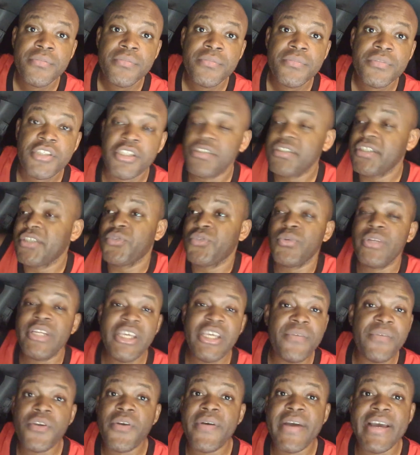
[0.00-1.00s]
Sisters will
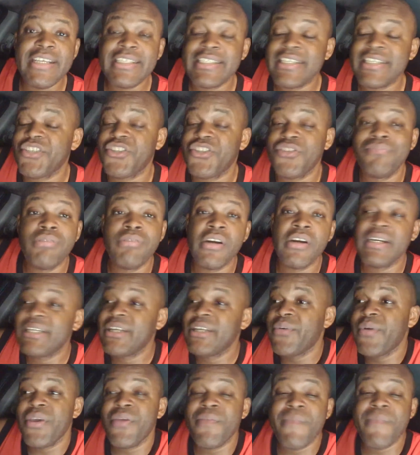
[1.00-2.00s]
leave your ass because you broke, and
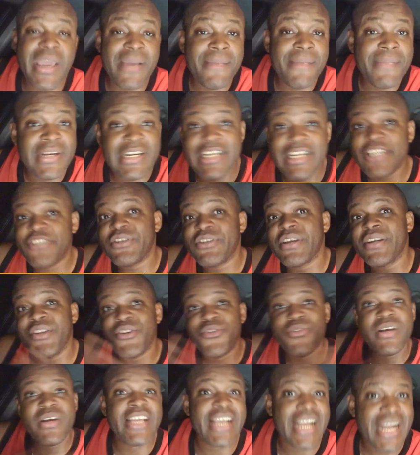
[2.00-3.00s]
then when you make money, they're trying
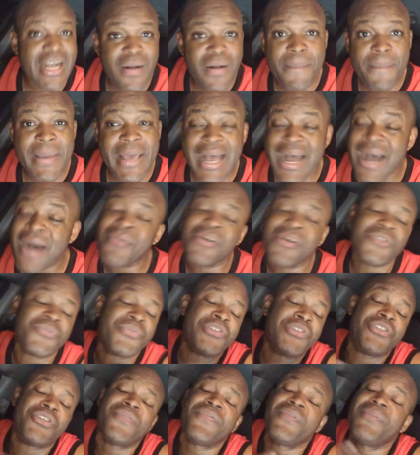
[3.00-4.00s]
to run and come back. I was
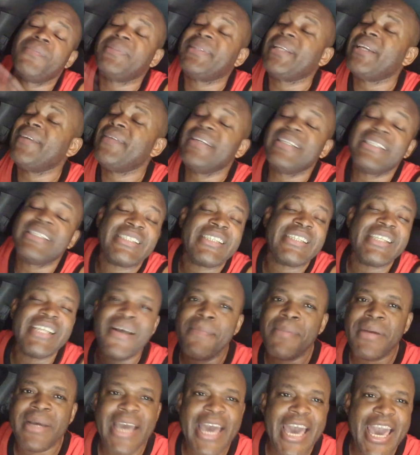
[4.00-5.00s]
with you from day one, this and
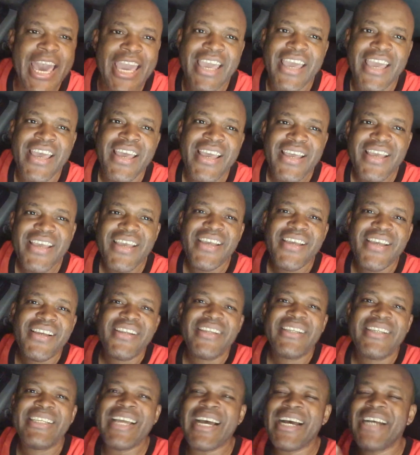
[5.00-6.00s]
that, but hey,
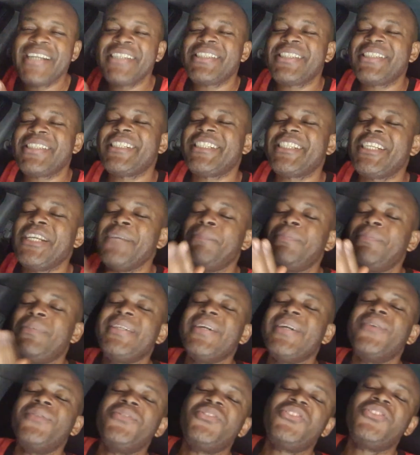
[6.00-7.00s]
that ship
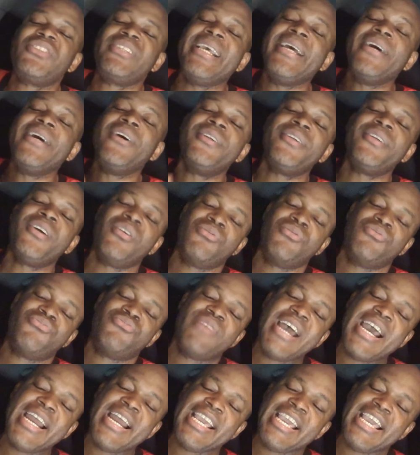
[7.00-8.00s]
don't sail
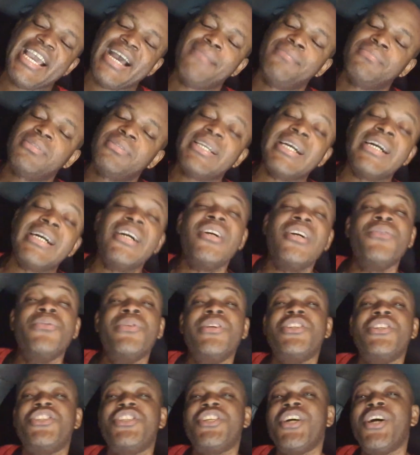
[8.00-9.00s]
already. I'm done
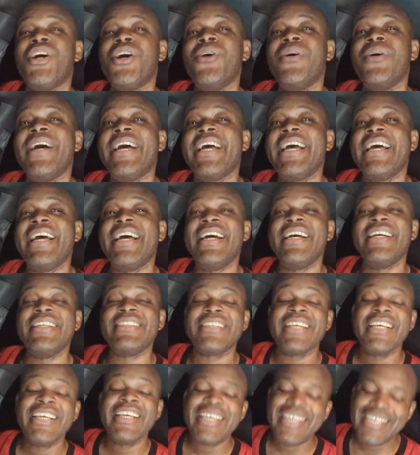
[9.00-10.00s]
with your
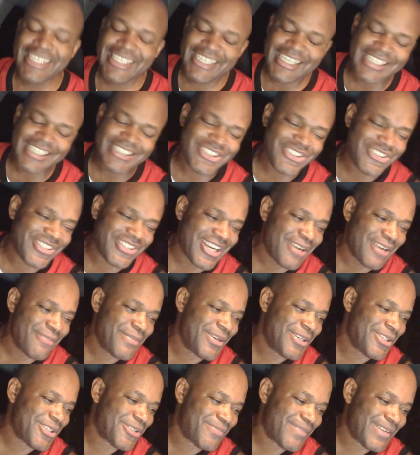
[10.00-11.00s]
ass. Hit that subscribe
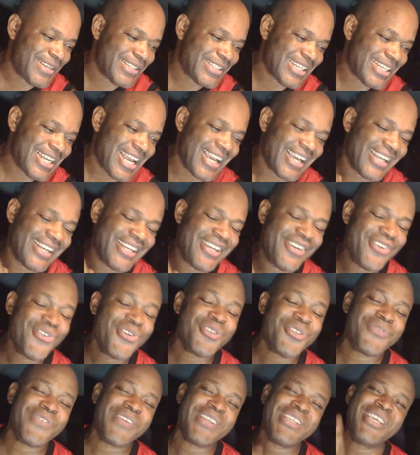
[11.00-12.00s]
button, smash the like, and the
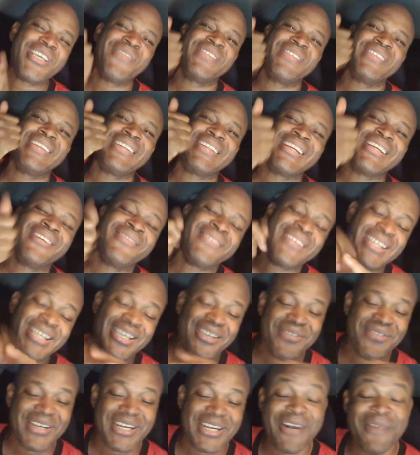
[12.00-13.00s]
notification. Give us a thumbs and
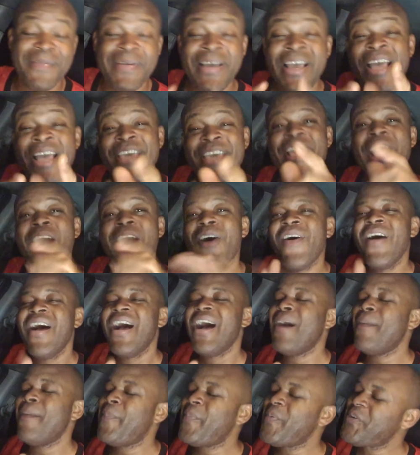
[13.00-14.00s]
leave a comment. Yo,
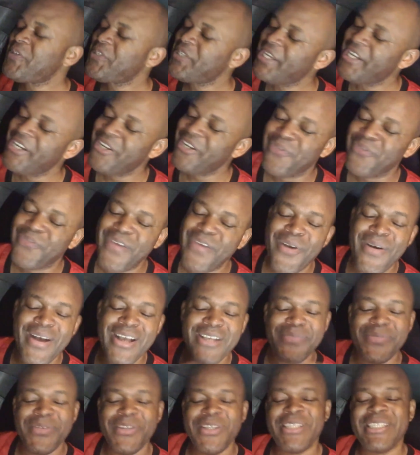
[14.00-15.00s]
I appreciate the fam
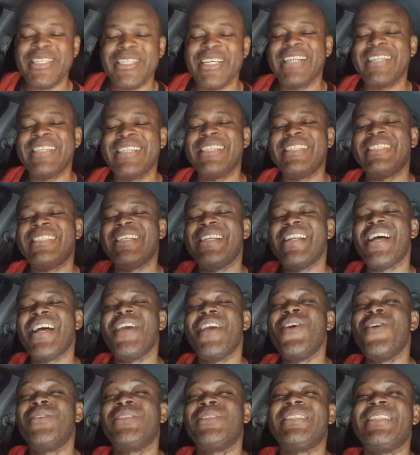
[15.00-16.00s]
asked me to check this shit out.
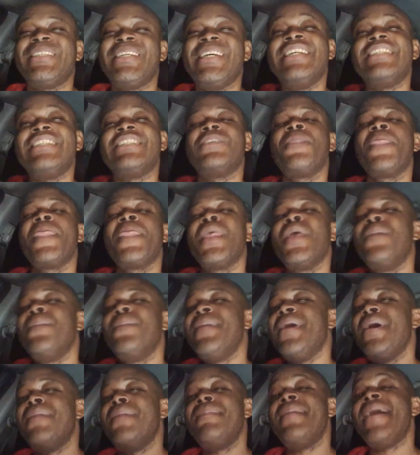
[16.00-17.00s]
Yo, sis,
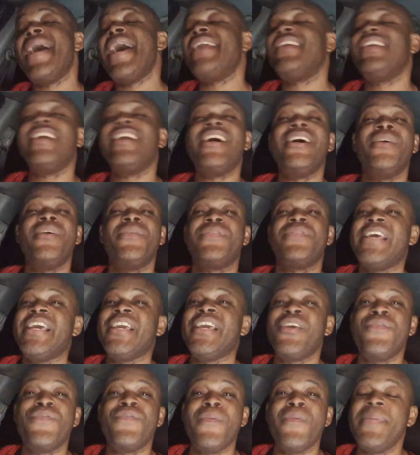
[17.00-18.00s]
man, mad love.
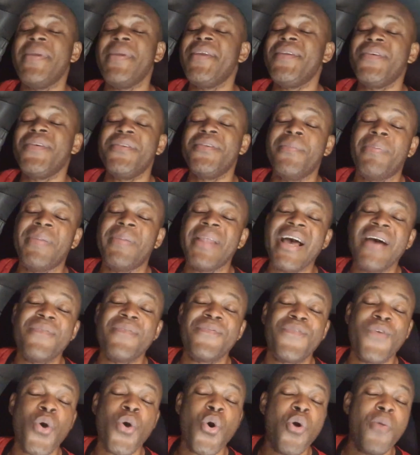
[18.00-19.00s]
Thank you for being on the
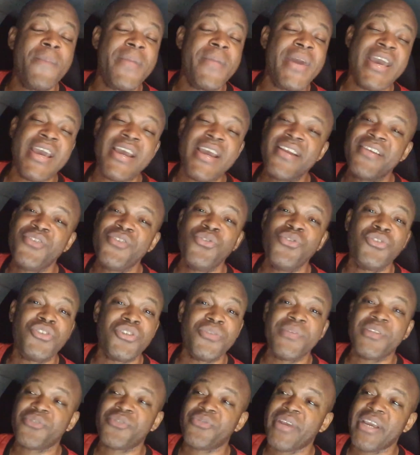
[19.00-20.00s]
platform, man.
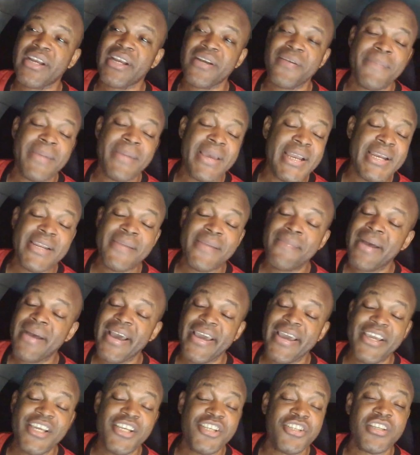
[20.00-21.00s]
YouTube is recommending my
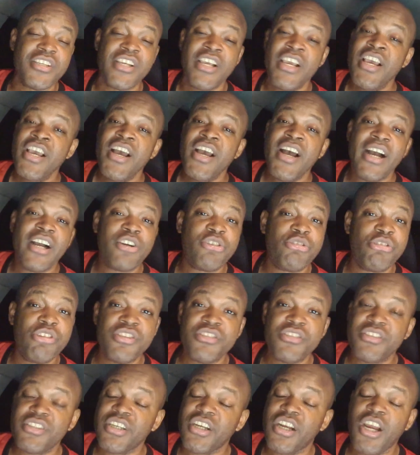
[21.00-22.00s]
ish
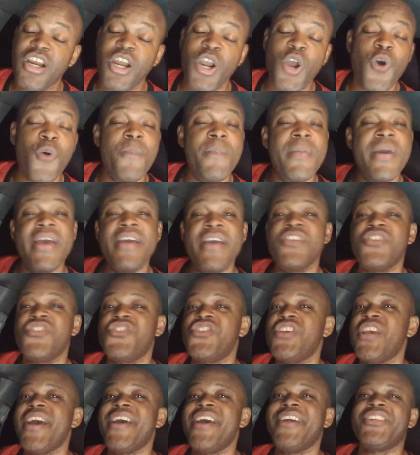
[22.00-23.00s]
across the globe, man.
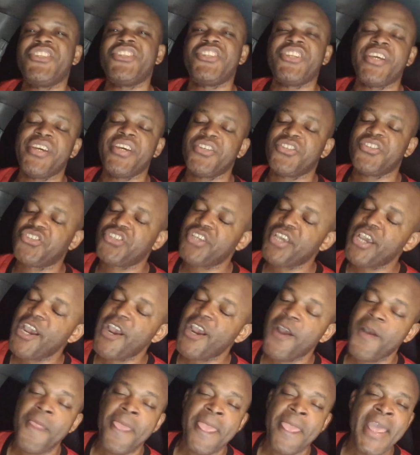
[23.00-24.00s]
Share.
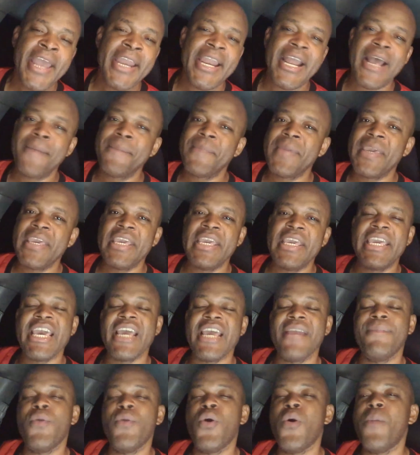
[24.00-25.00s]
And I mean,
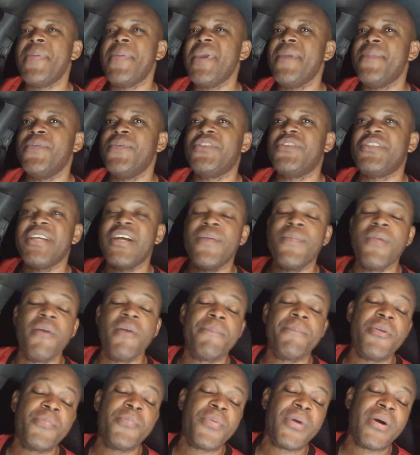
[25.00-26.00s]
get more people, tell
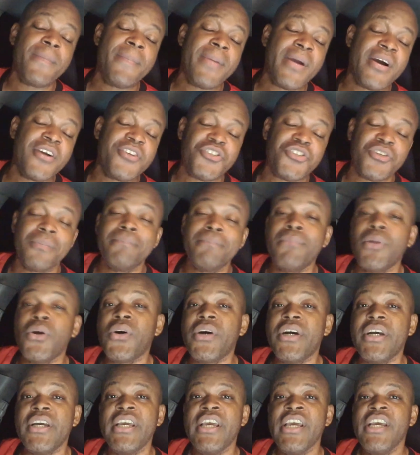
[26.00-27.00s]
more people about your
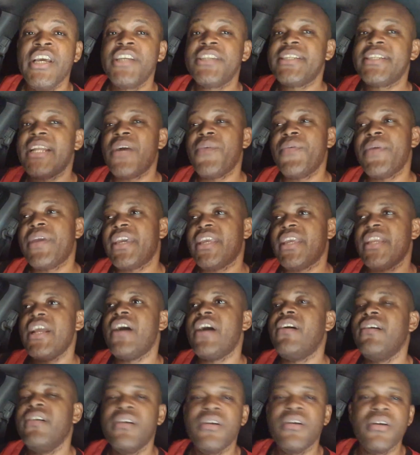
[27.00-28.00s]
boy so that we
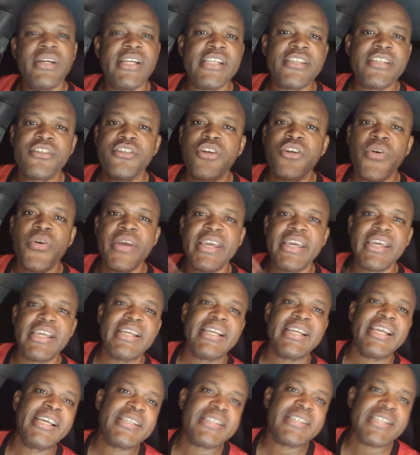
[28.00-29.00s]
can, let's grow and
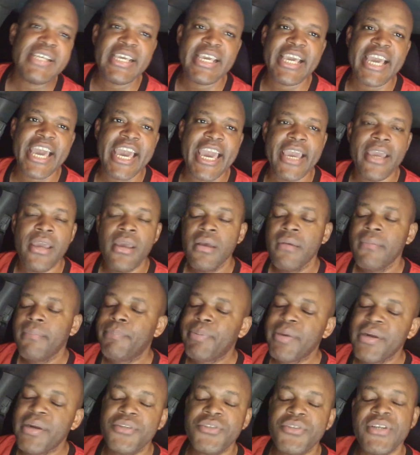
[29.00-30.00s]
hit 19K.
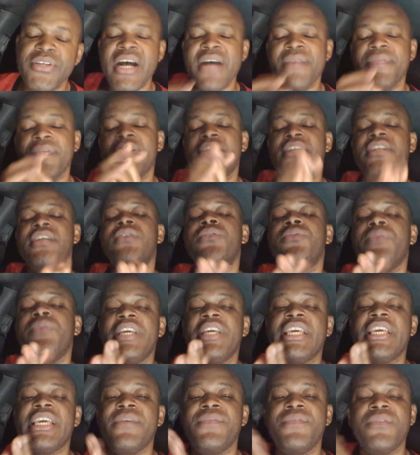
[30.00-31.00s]
To have a good
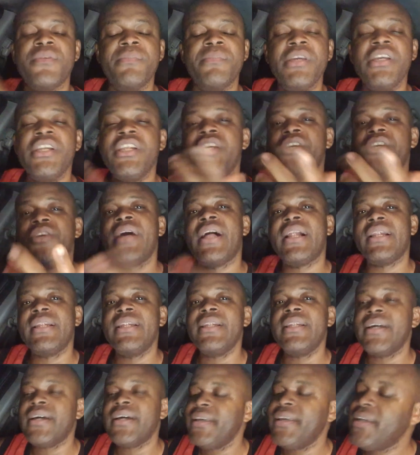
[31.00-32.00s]
weekend from me to you. I
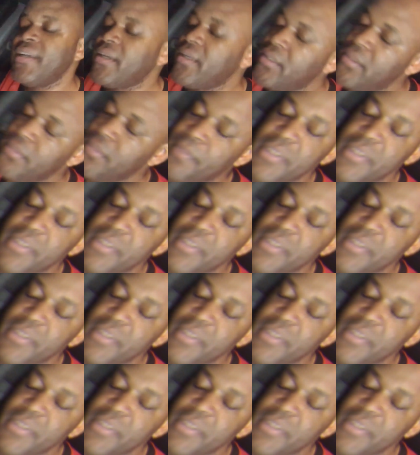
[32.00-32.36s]
love you.